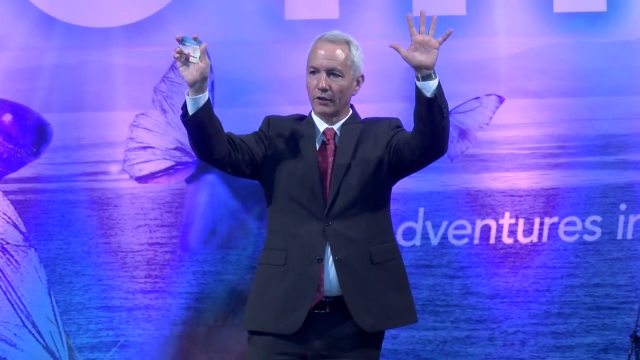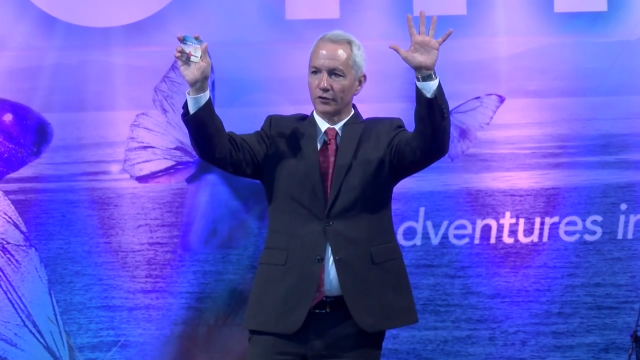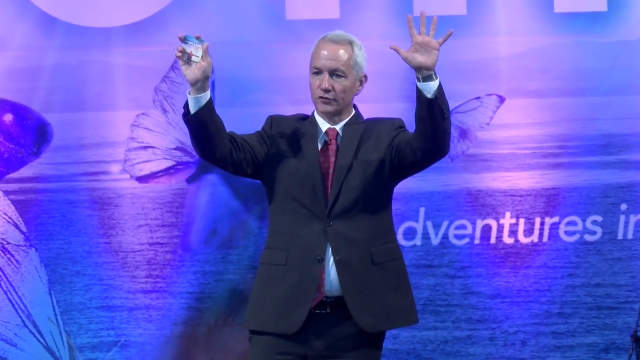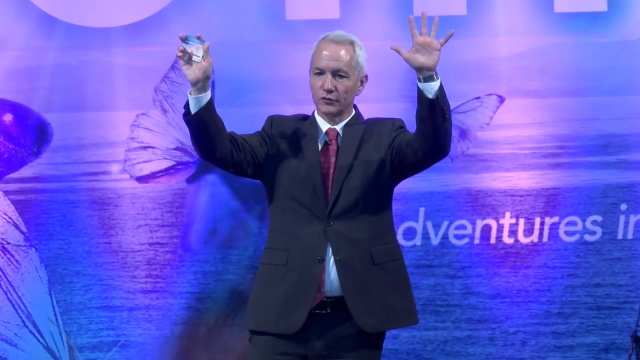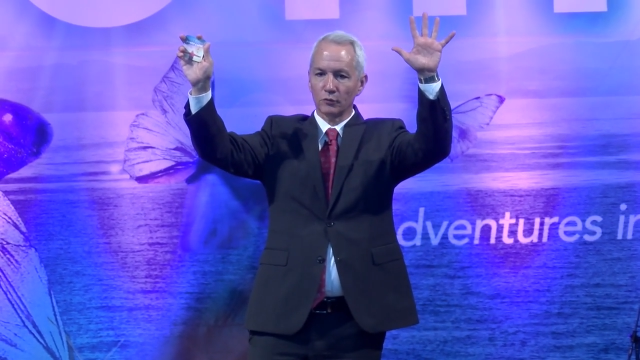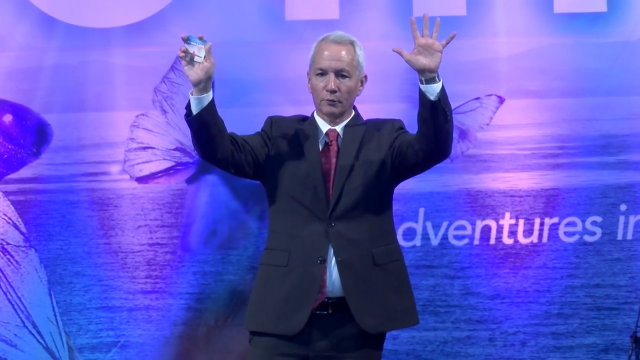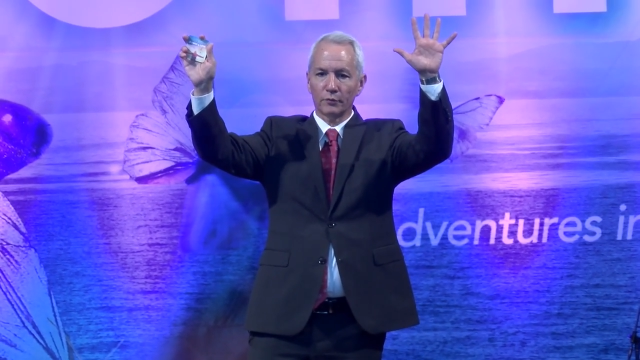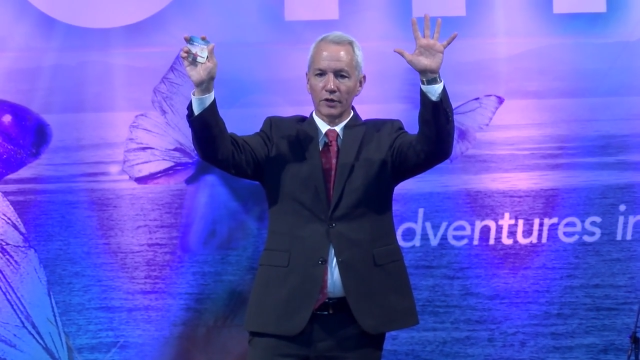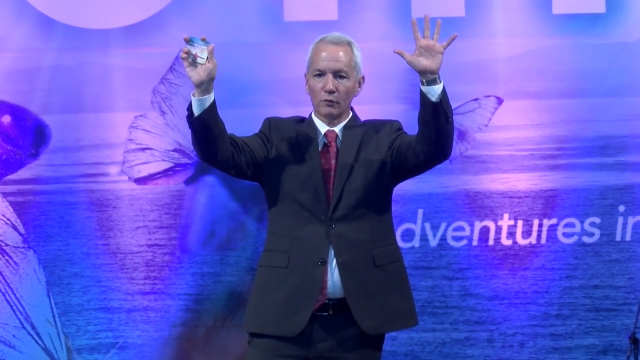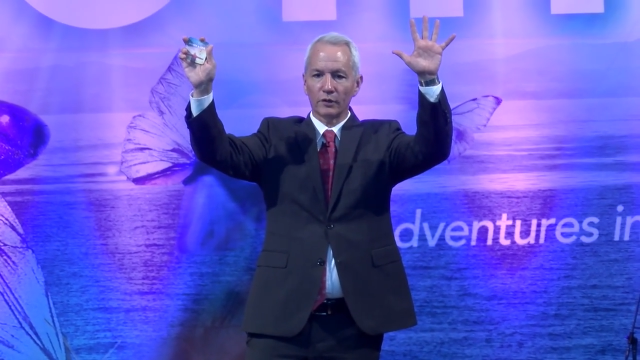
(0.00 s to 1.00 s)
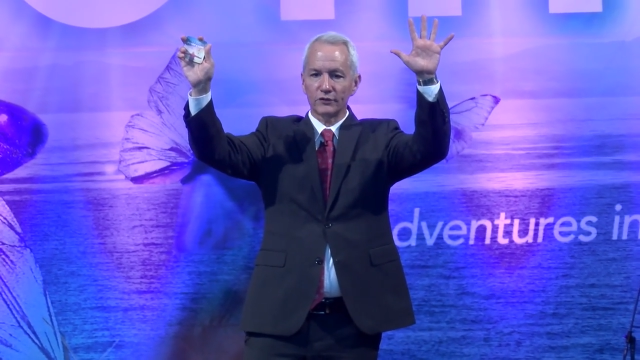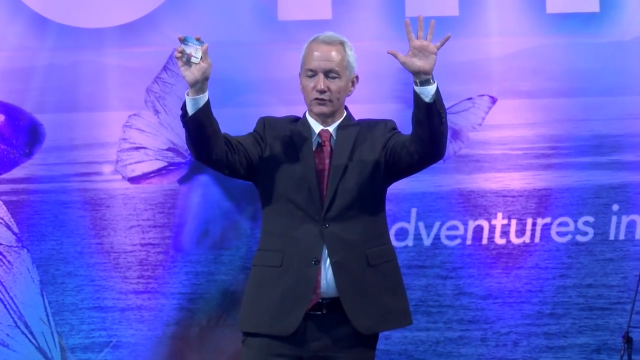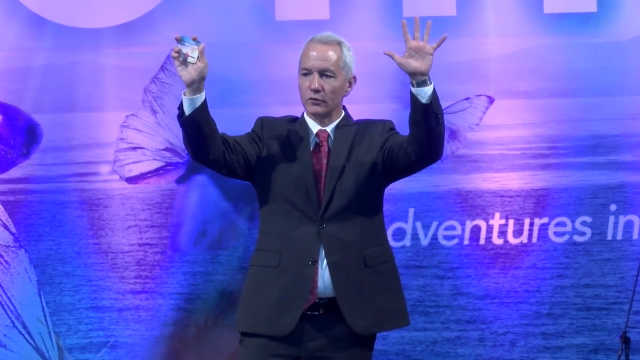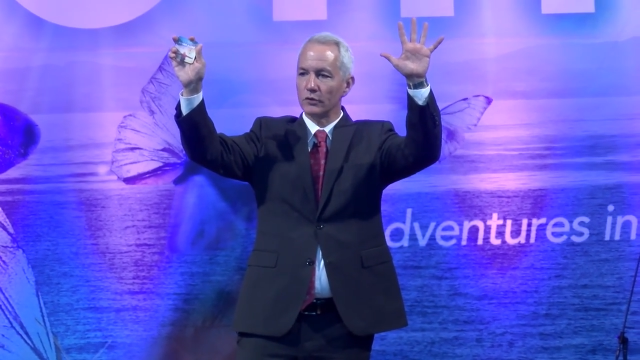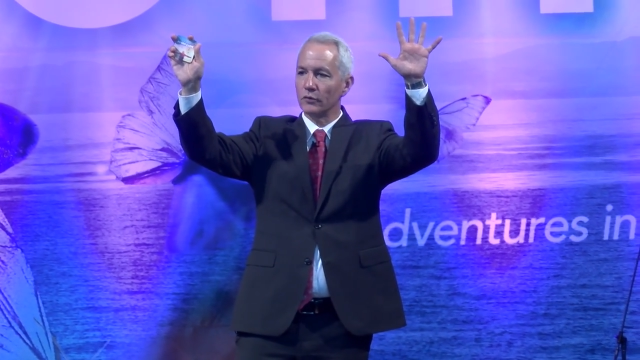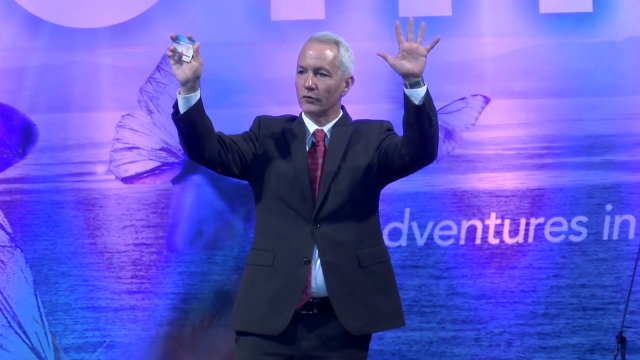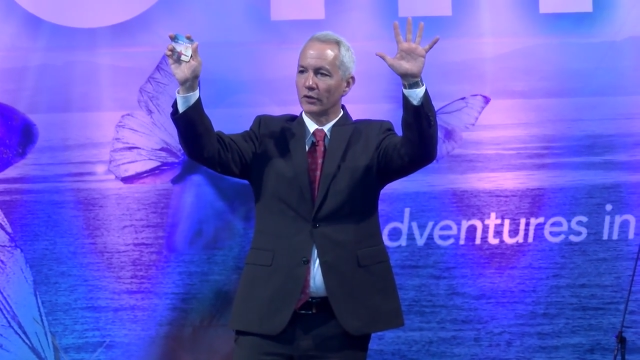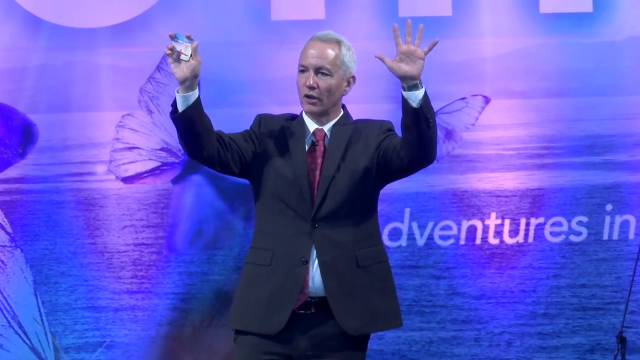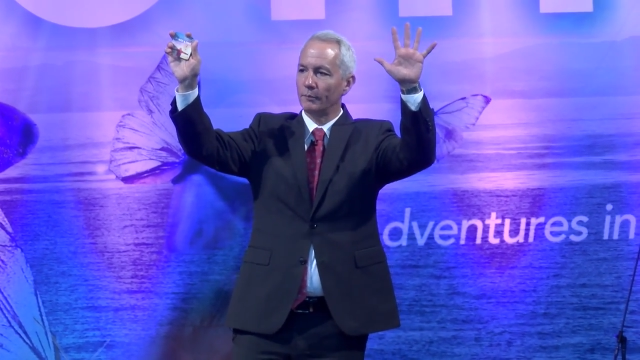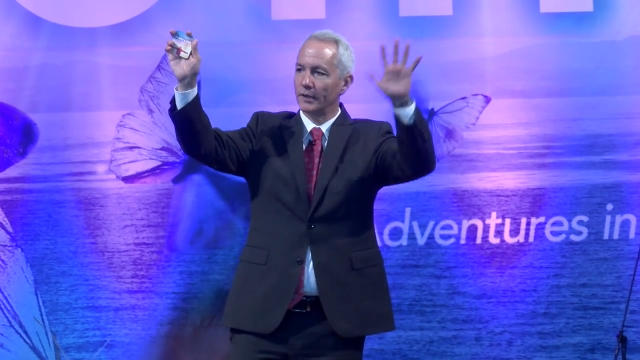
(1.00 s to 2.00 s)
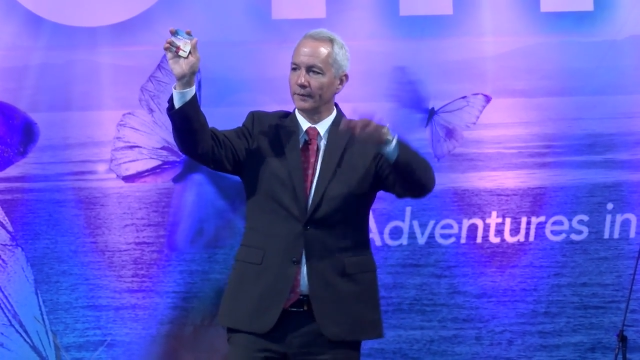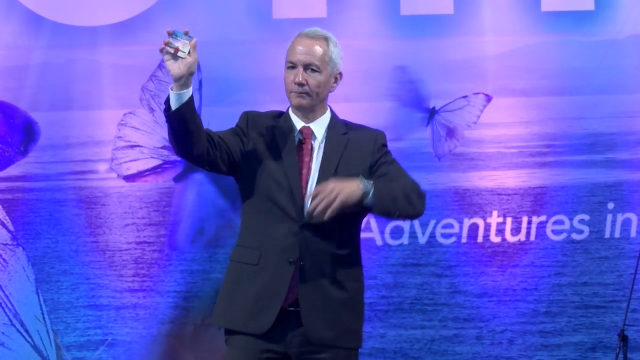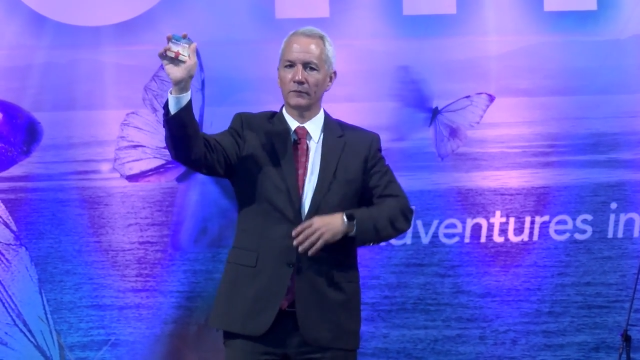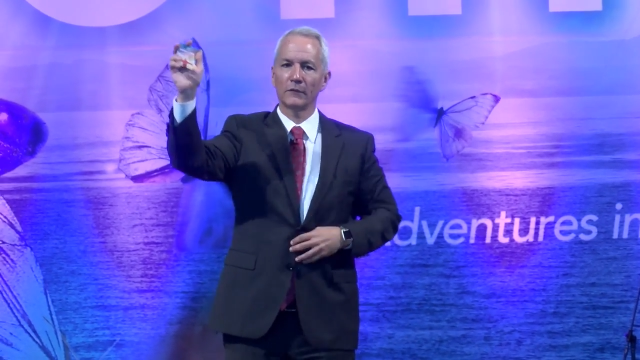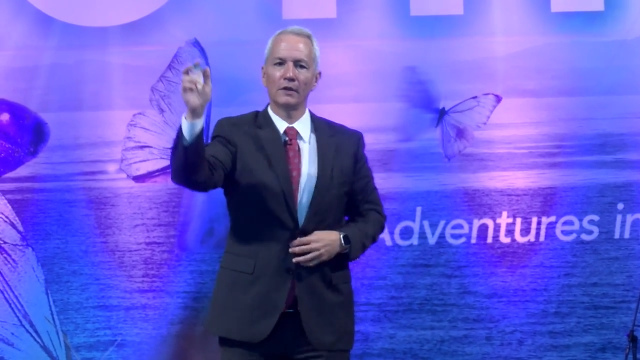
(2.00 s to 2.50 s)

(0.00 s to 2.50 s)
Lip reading: The ushers will bring one to you. They're coming.